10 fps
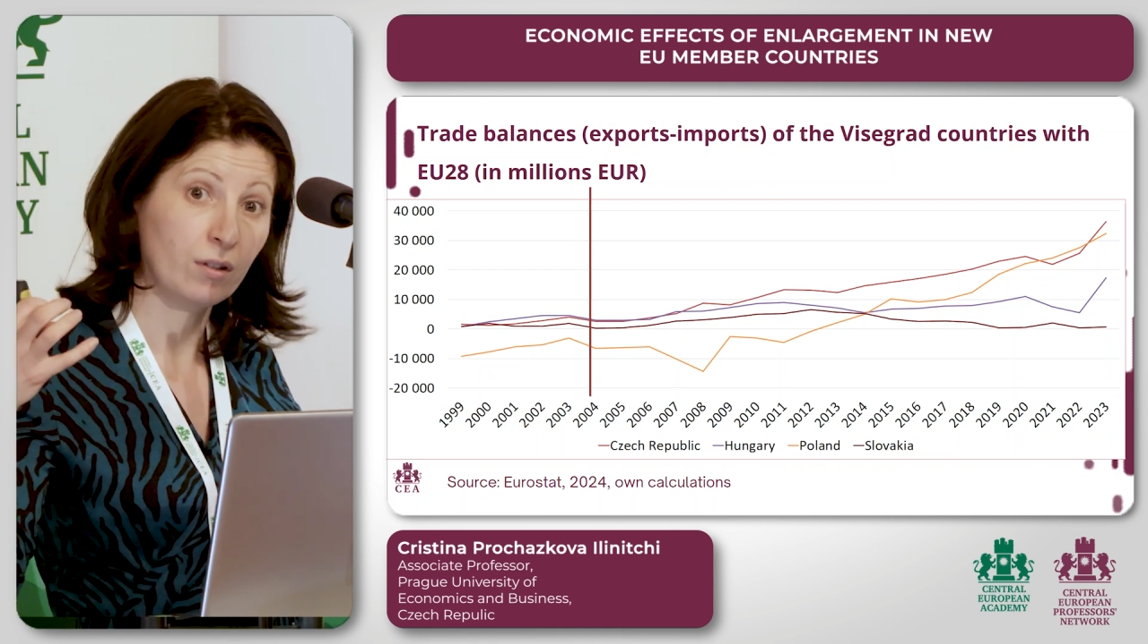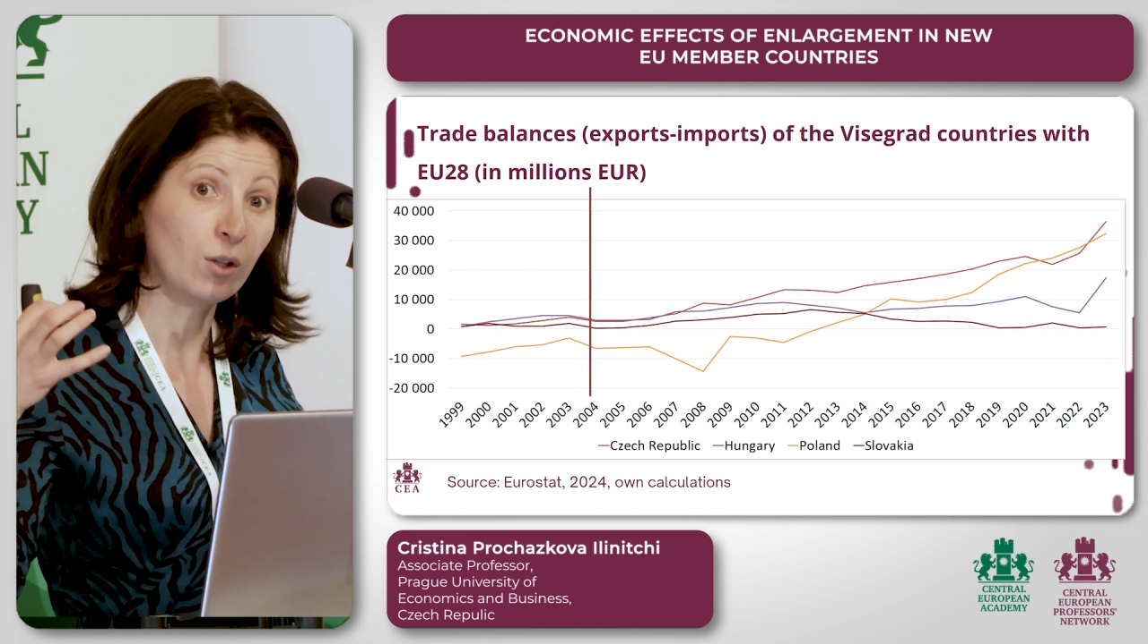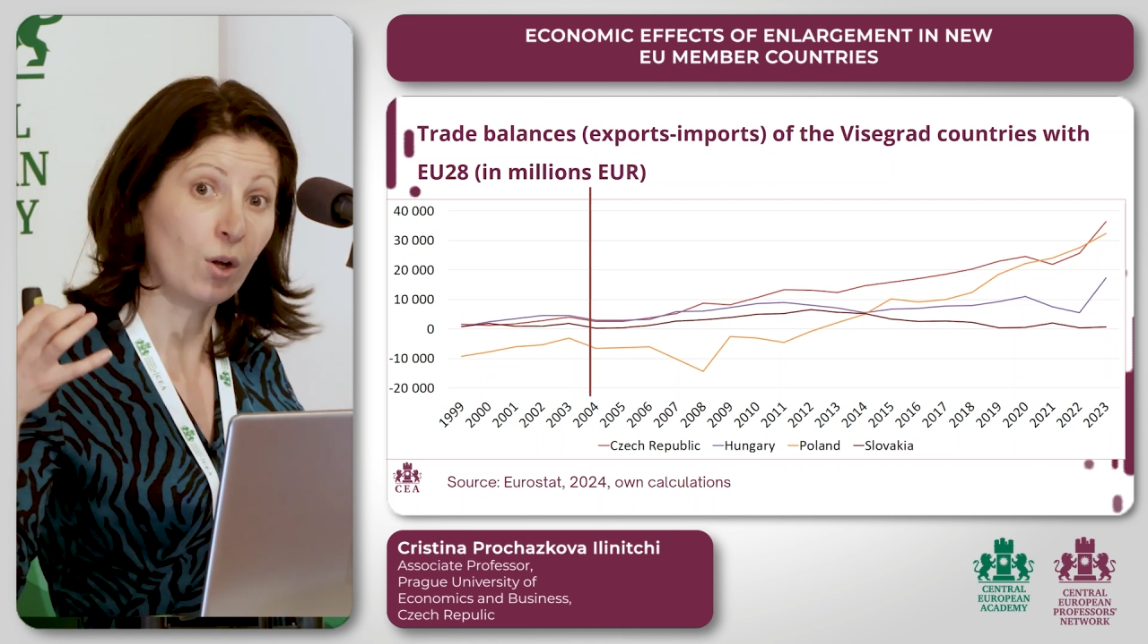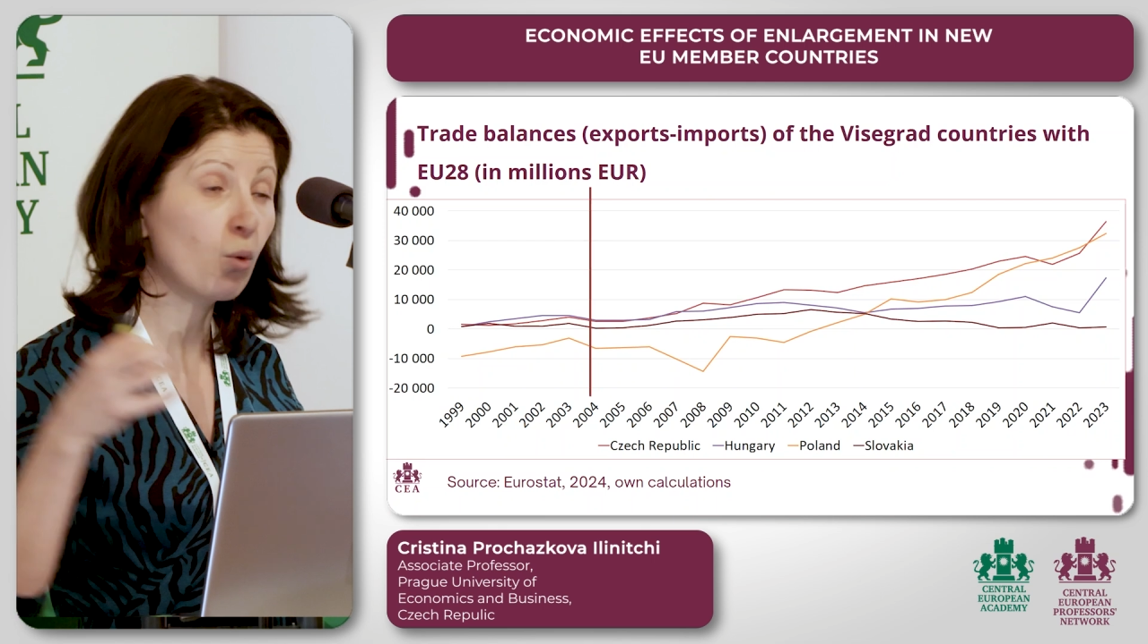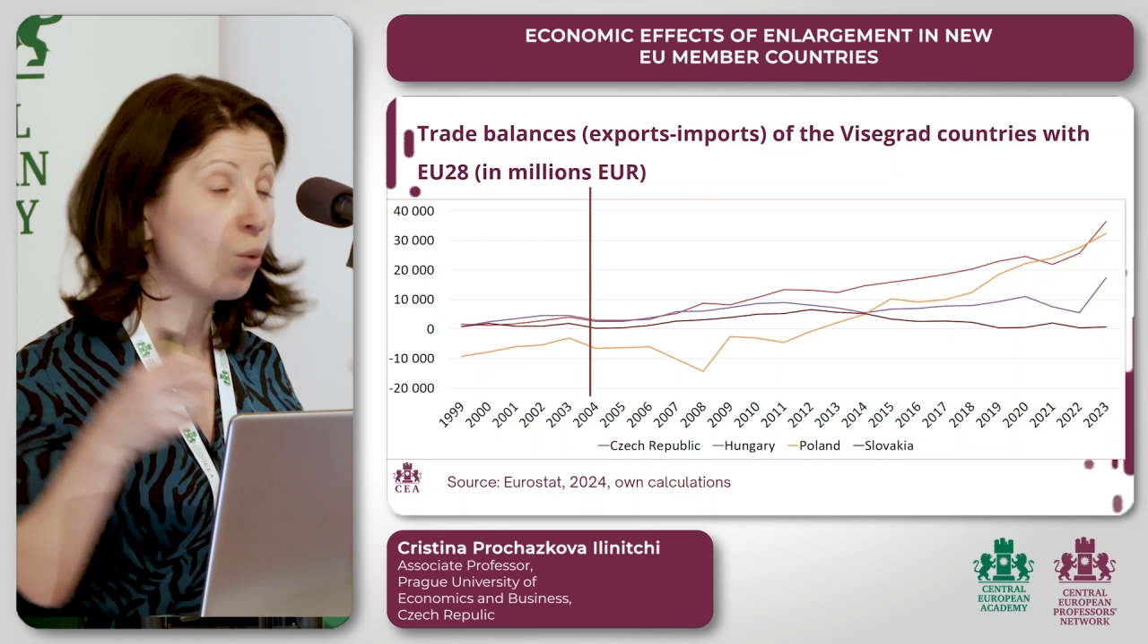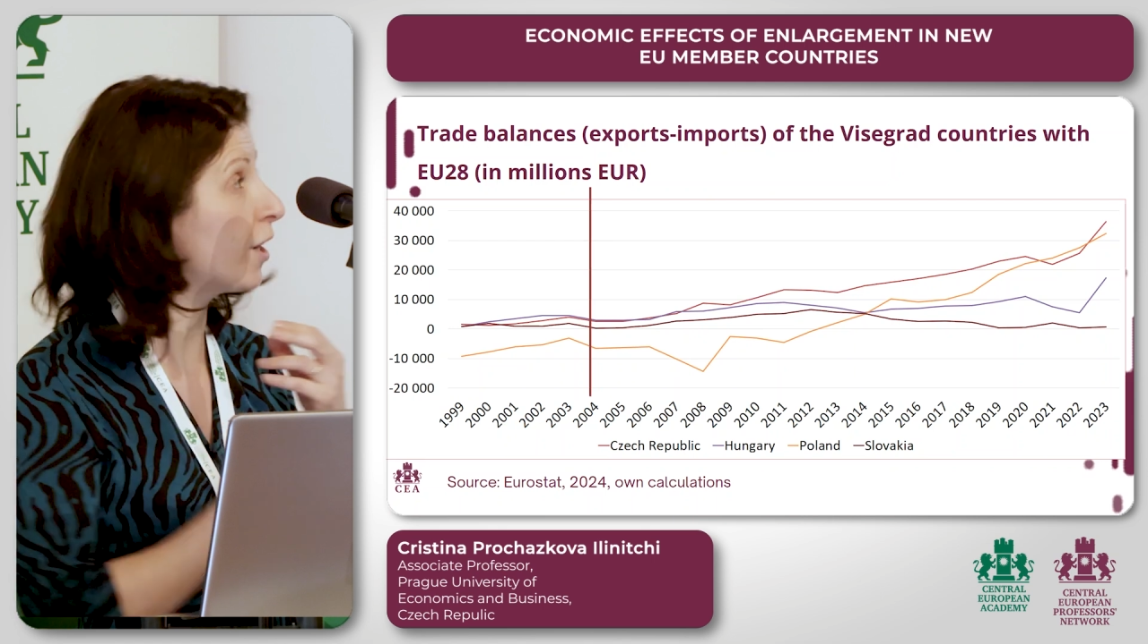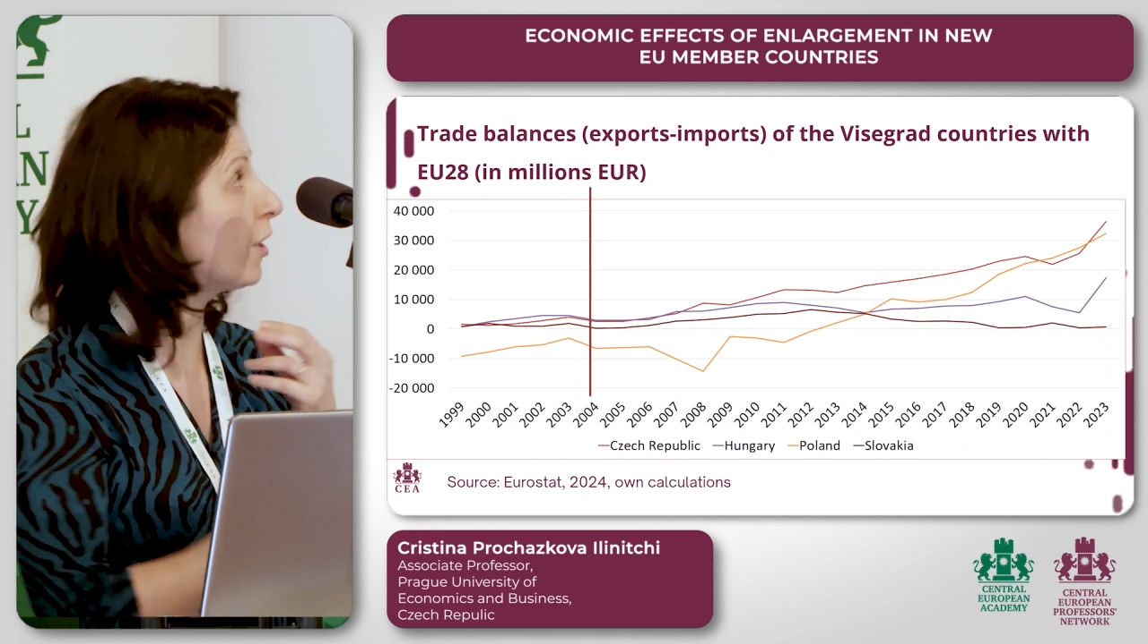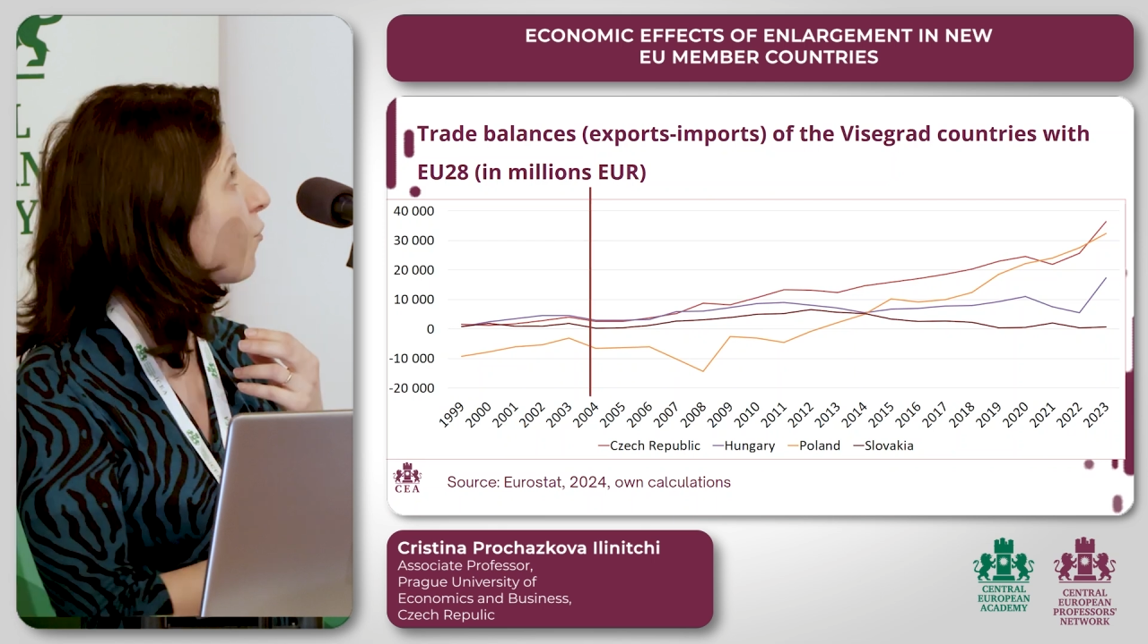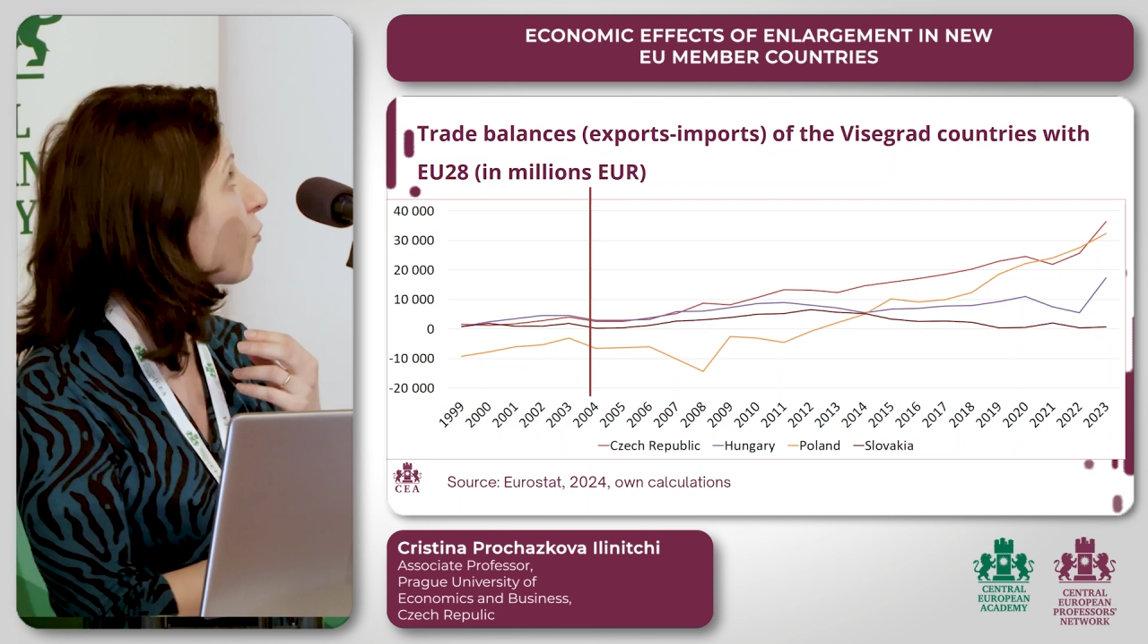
a long way